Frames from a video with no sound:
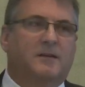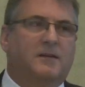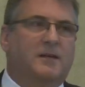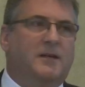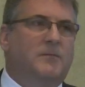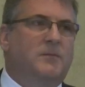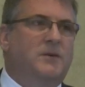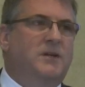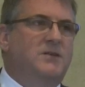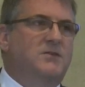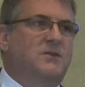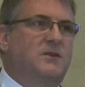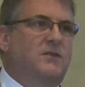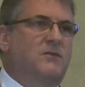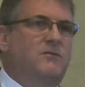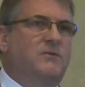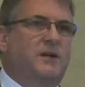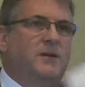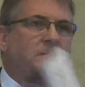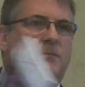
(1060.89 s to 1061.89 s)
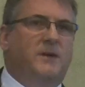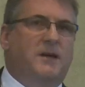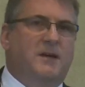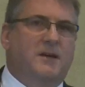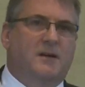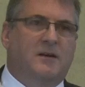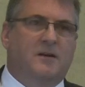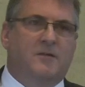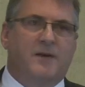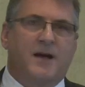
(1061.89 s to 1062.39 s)
it means that the
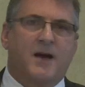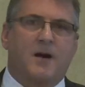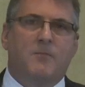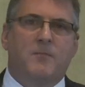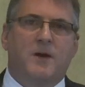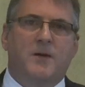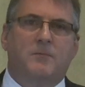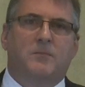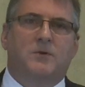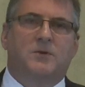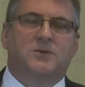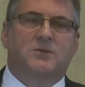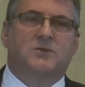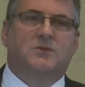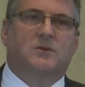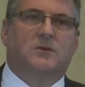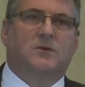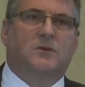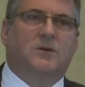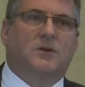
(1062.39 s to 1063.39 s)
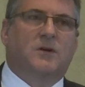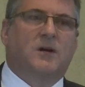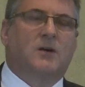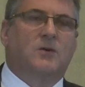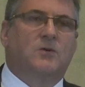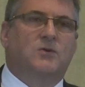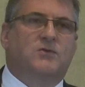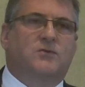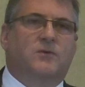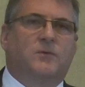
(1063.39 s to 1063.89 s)
remit of our members
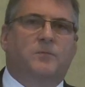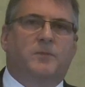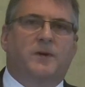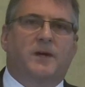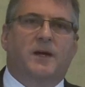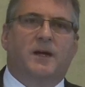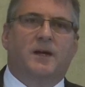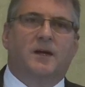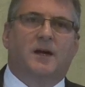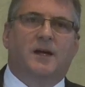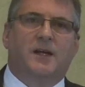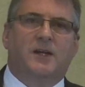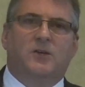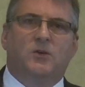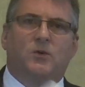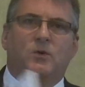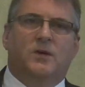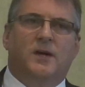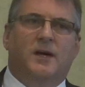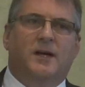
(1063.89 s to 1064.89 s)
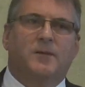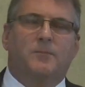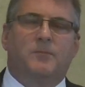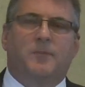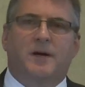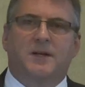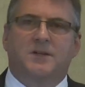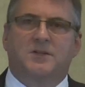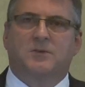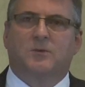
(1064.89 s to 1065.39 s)
goes from being a
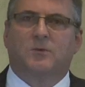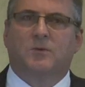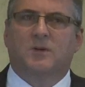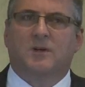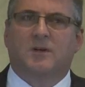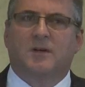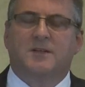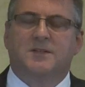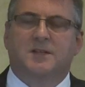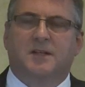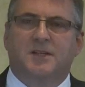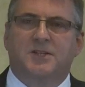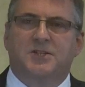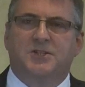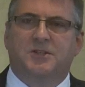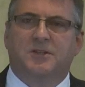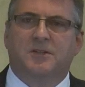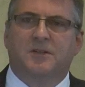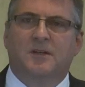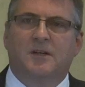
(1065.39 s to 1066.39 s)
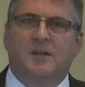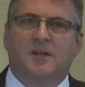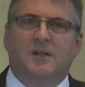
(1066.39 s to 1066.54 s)
UK-based organisation